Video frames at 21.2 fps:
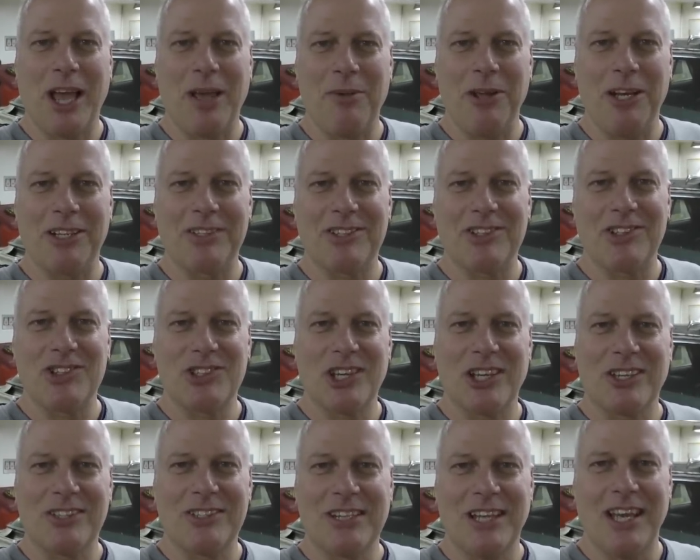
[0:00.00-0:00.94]
I mean, it's a
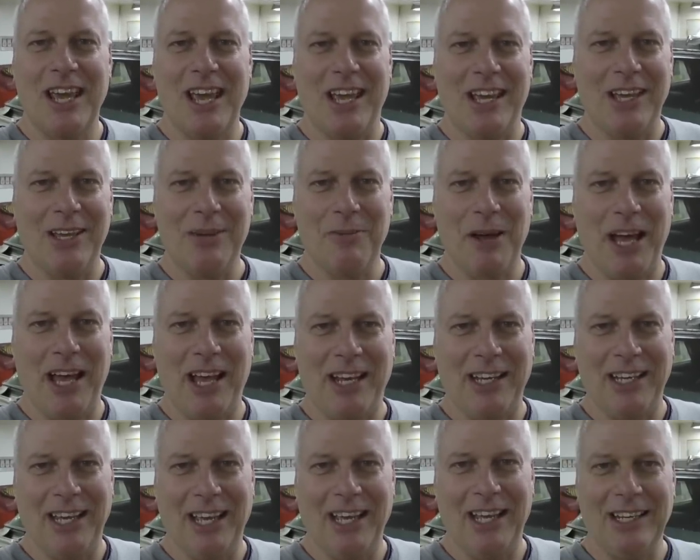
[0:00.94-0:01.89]
sixty-eight. Come
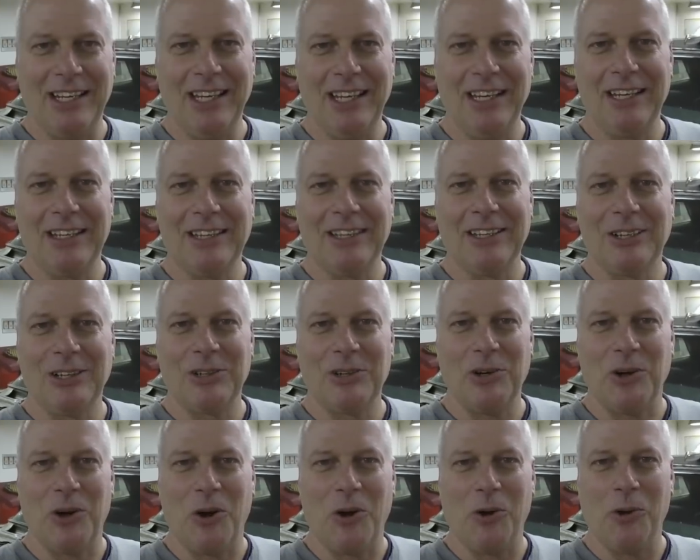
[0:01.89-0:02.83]
on, yeah, it needed a little
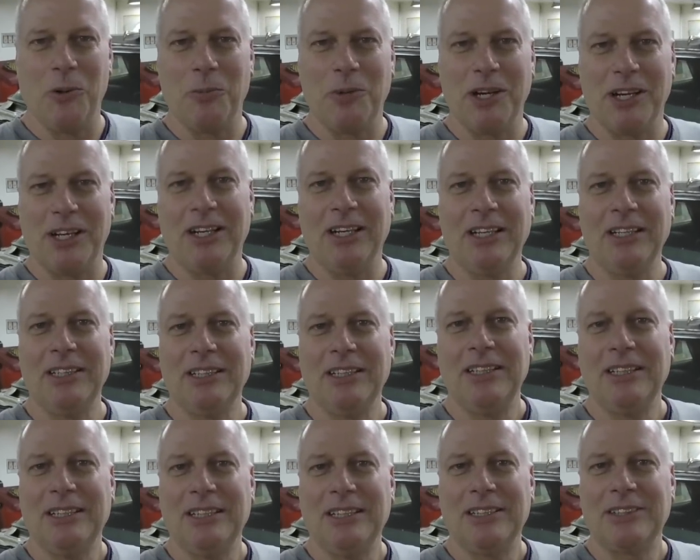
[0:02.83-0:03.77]
chrome and
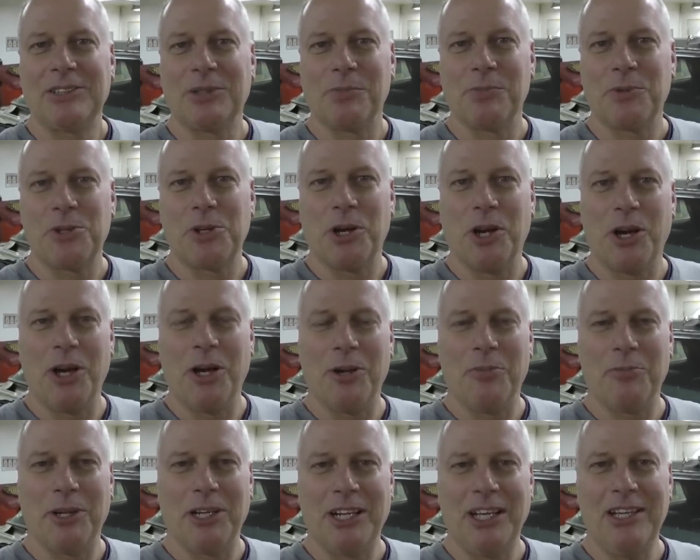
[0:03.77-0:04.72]
some
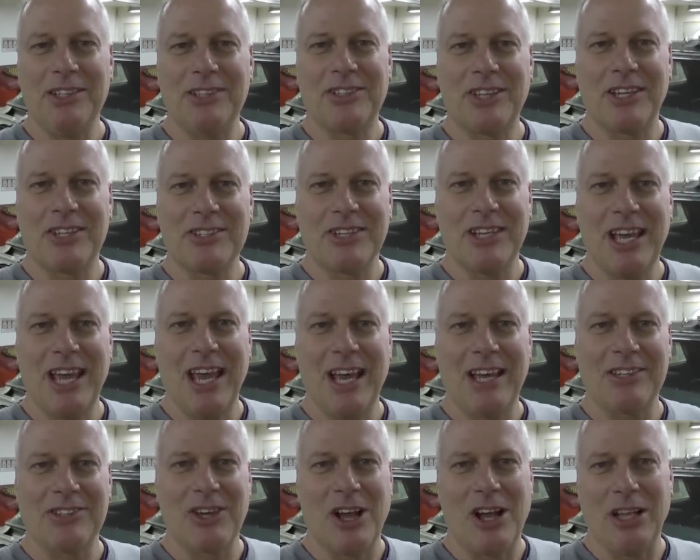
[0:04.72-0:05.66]
trim, and he says he
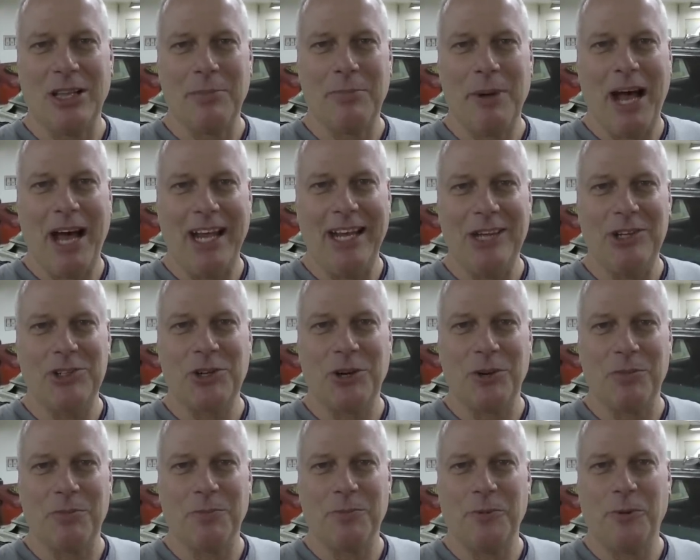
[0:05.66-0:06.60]
has all the body
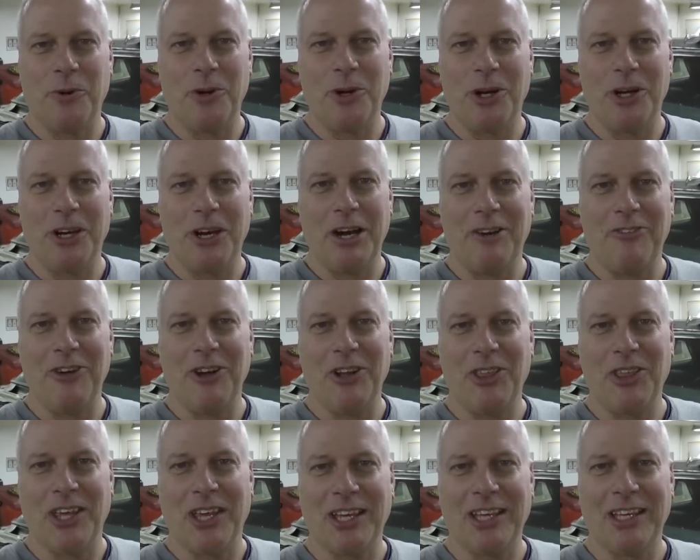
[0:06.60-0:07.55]
trim for it and
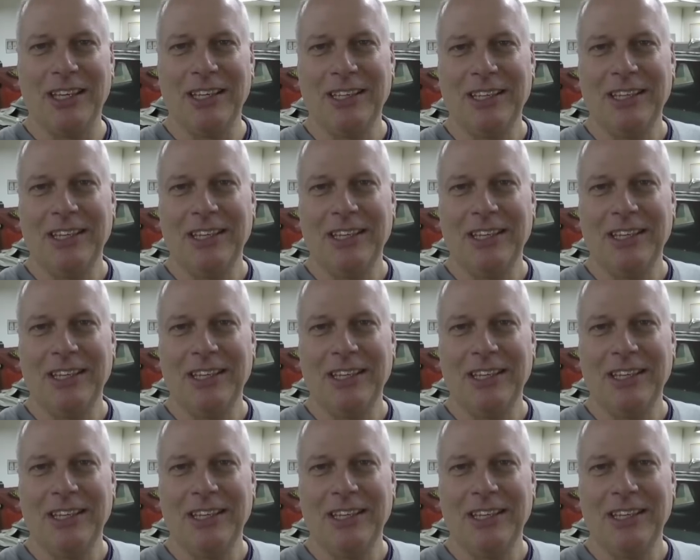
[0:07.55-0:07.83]
everything.